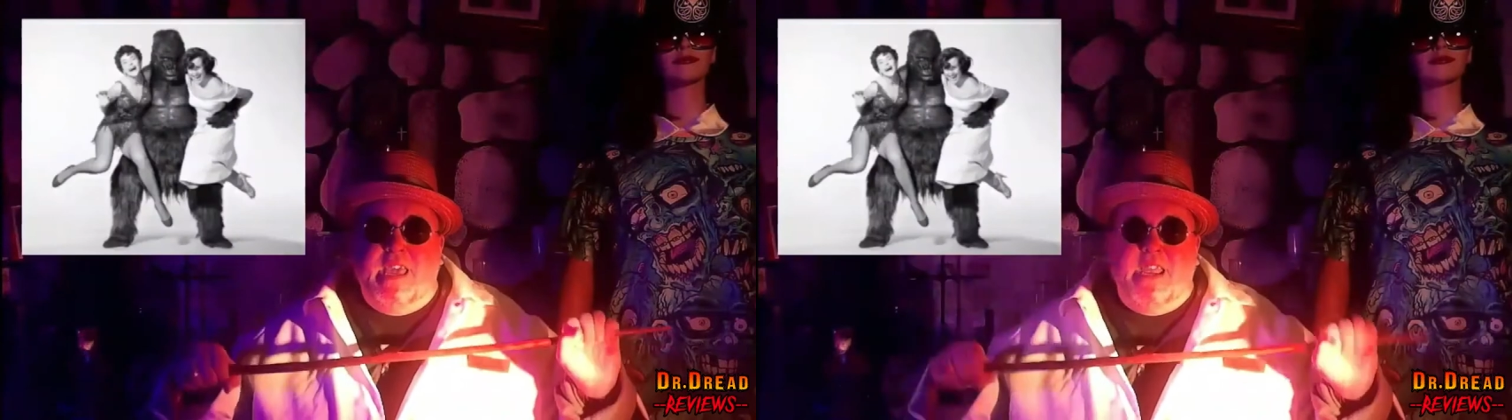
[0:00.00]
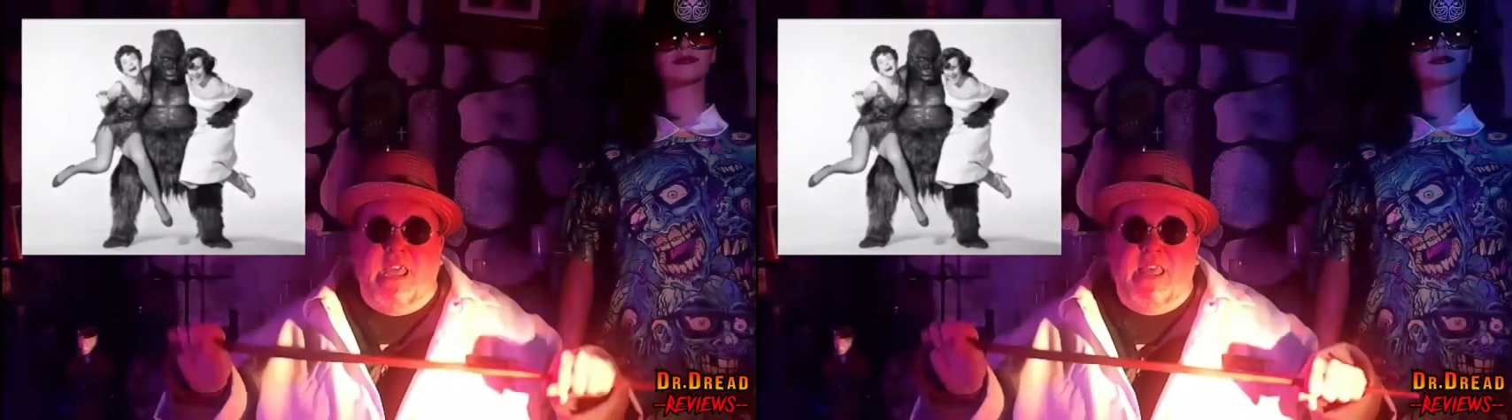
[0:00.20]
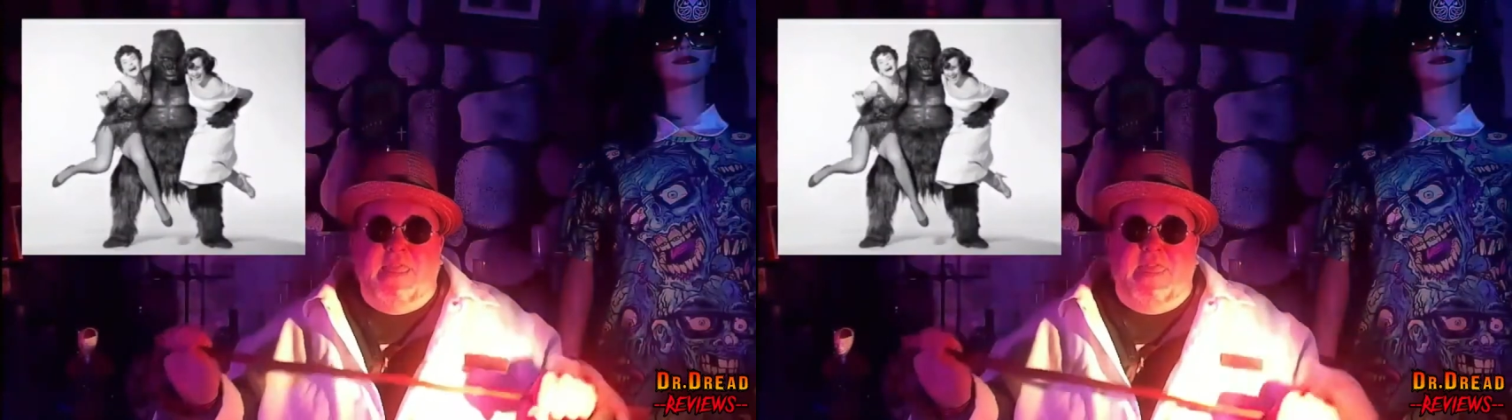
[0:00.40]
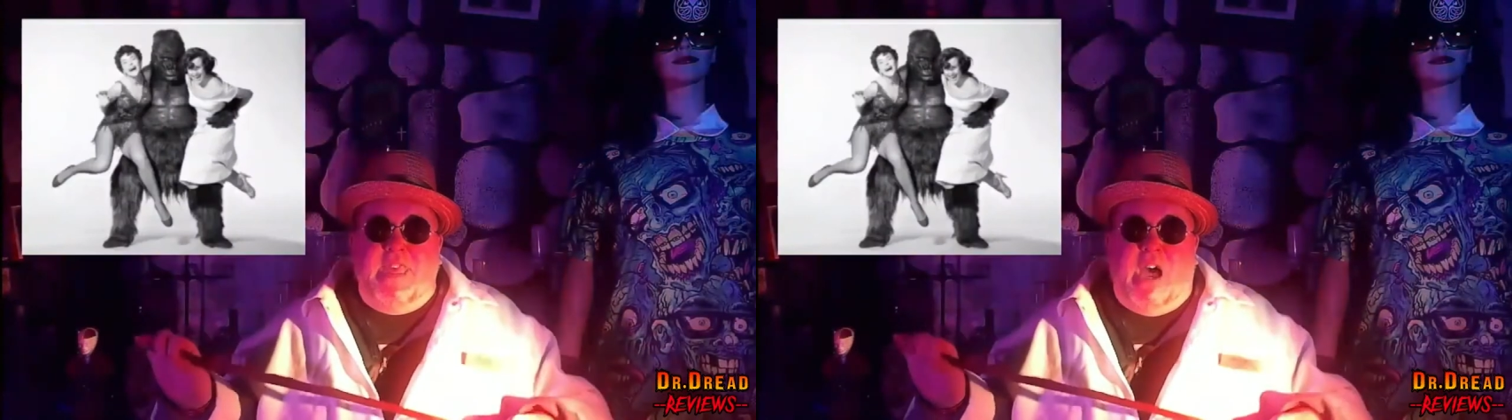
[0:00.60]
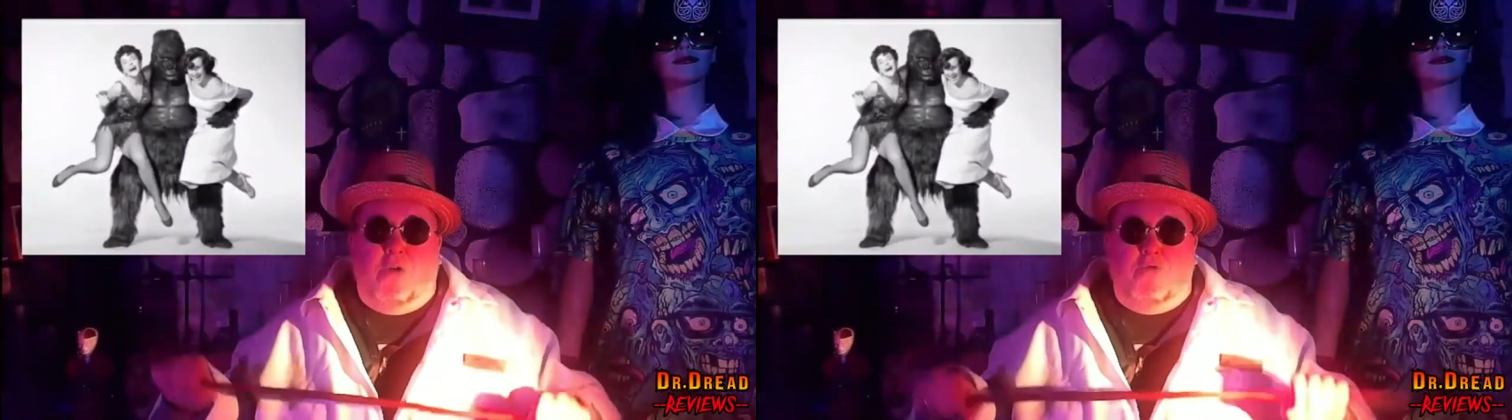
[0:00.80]
in
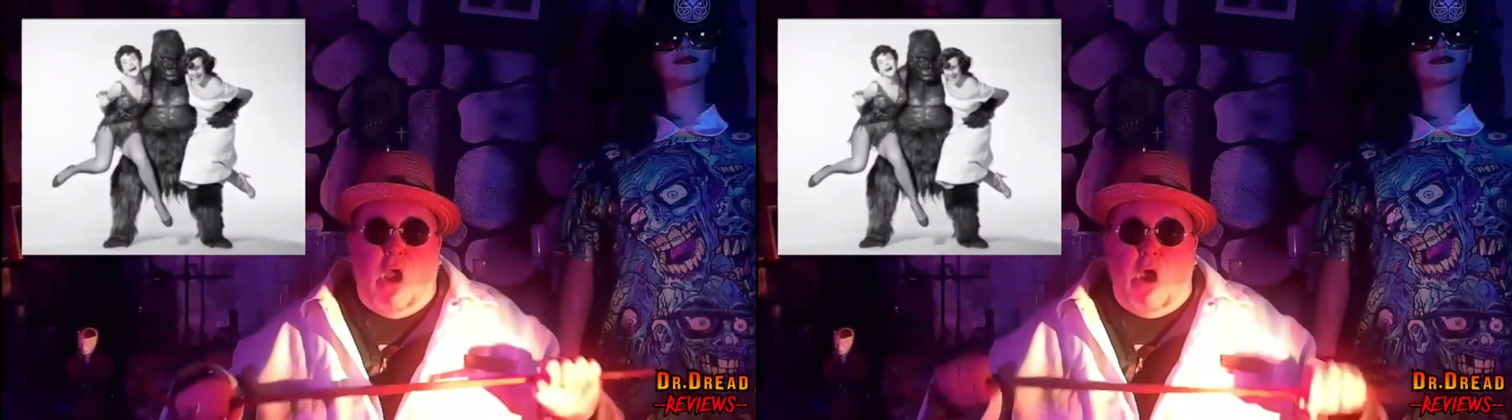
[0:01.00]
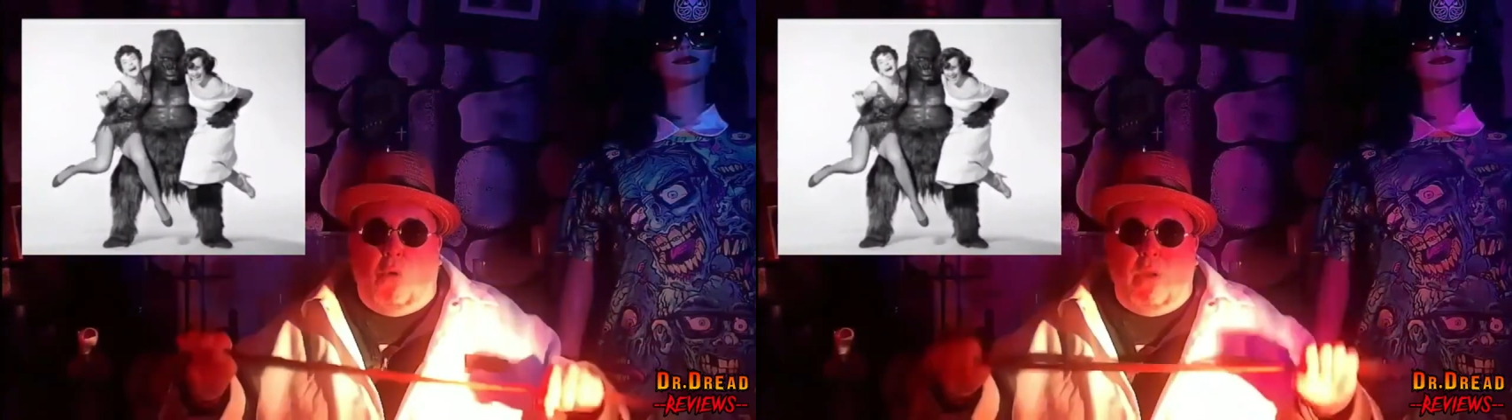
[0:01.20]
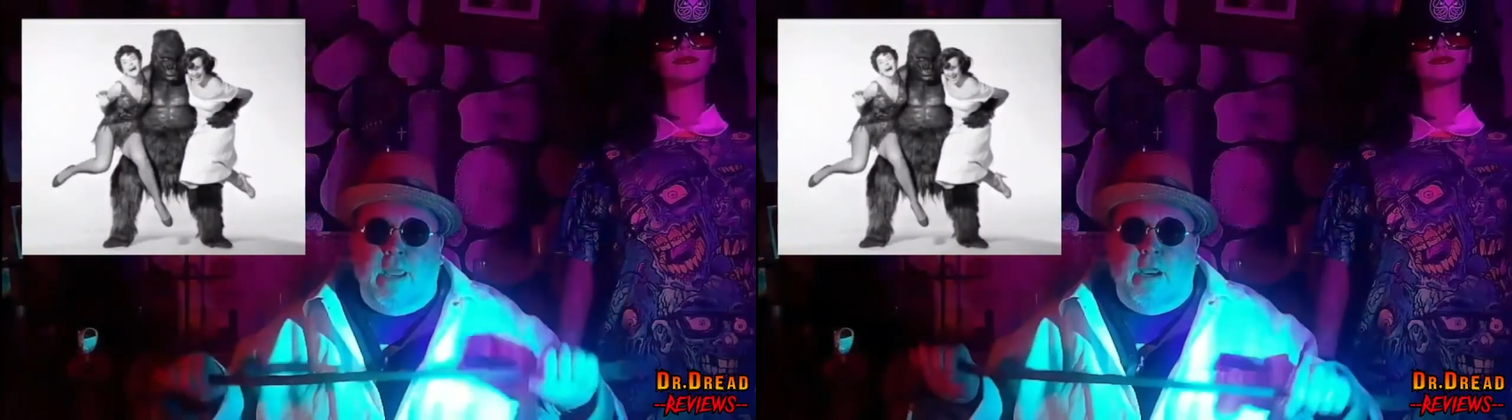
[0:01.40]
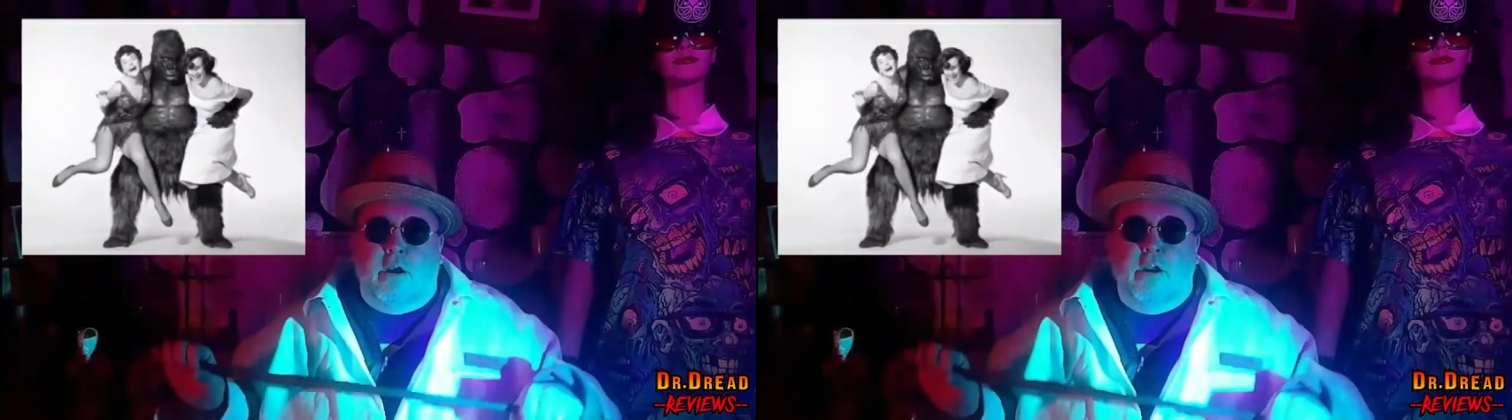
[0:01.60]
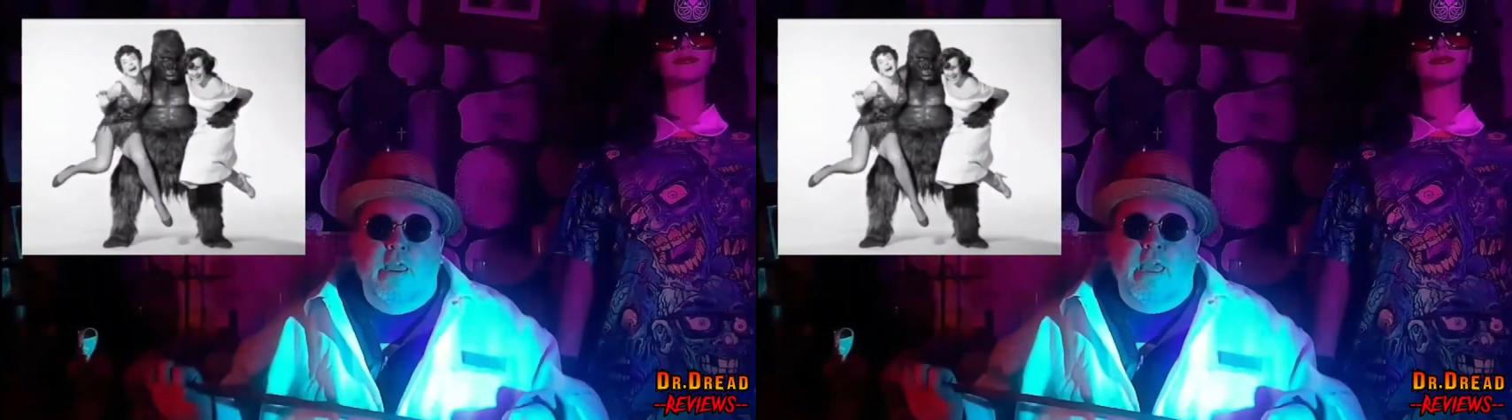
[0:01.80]
a row
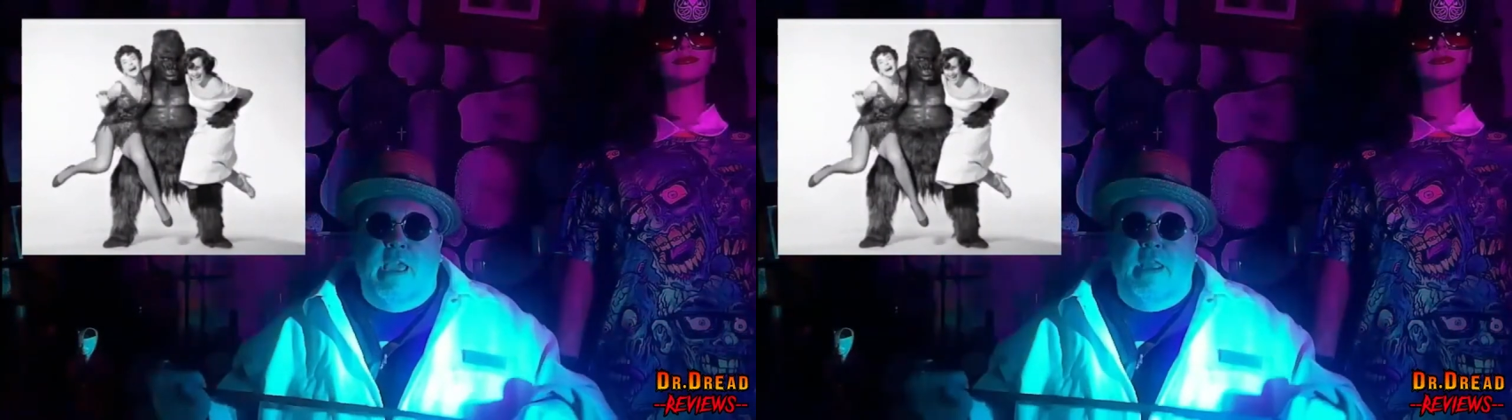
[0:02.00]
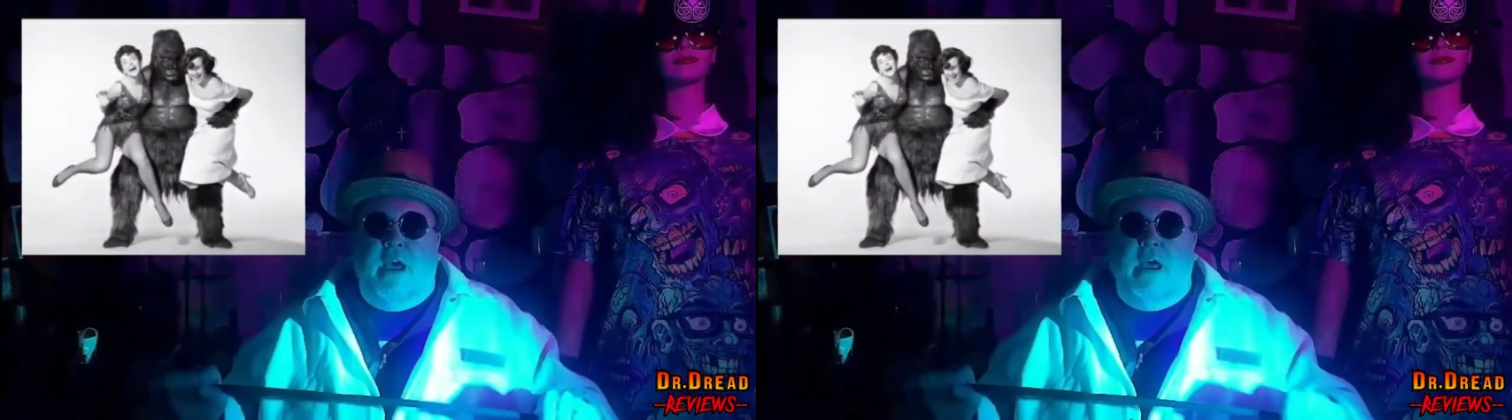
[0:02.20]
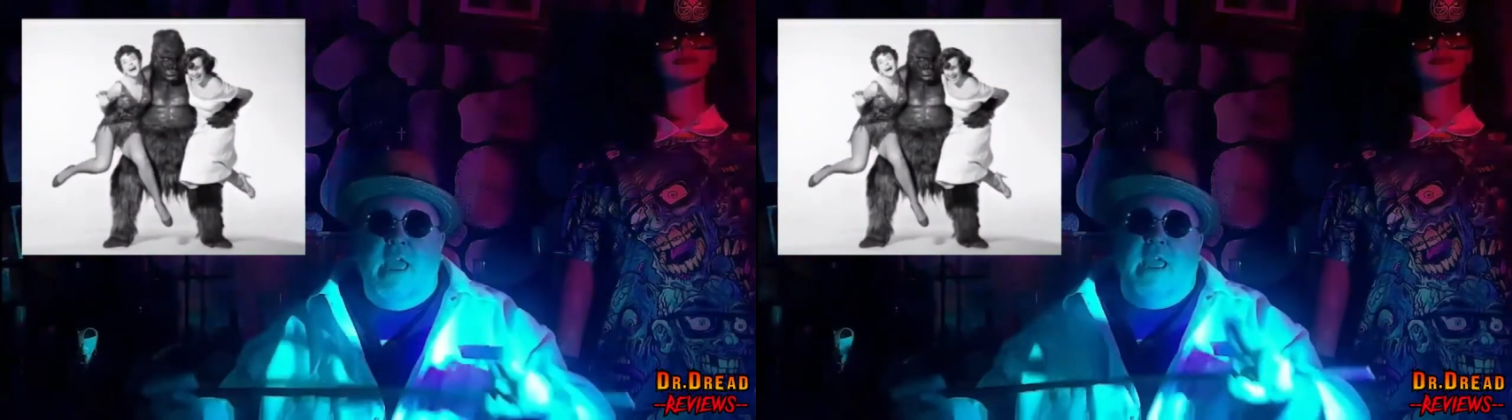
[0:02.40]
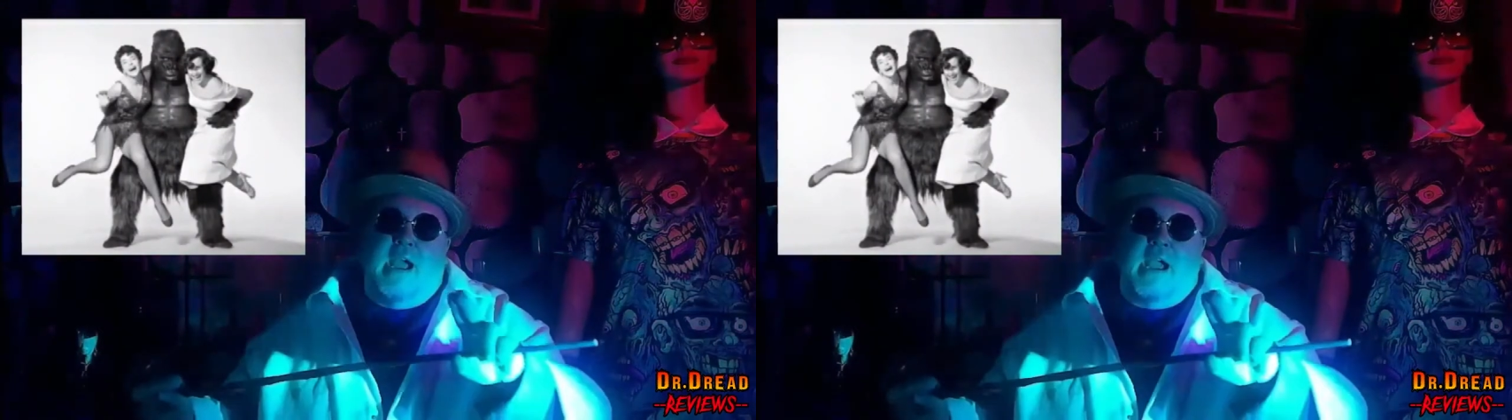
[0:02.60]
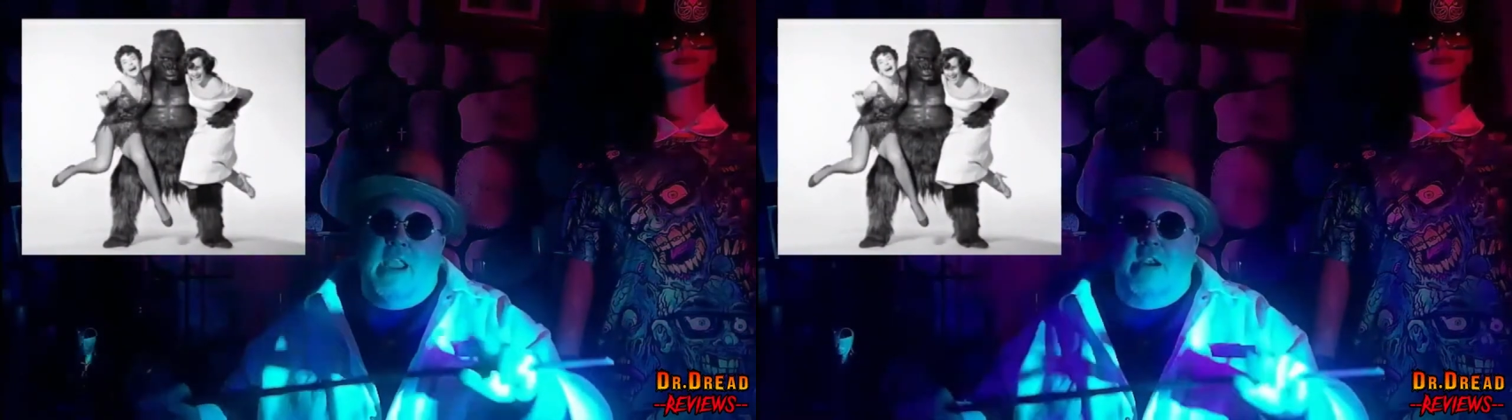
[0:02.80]
here. And hey,
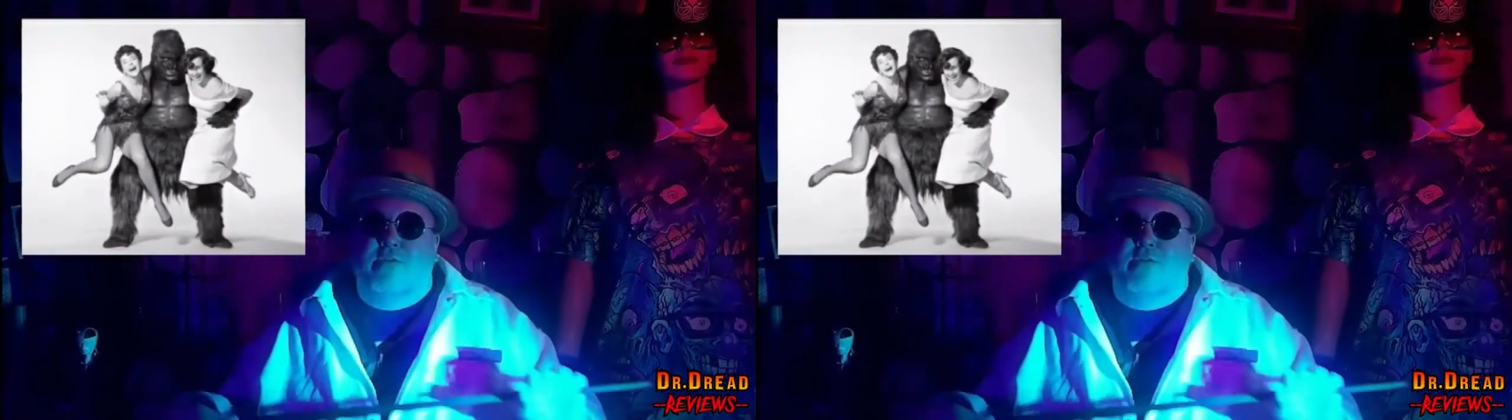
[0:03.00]
I gotta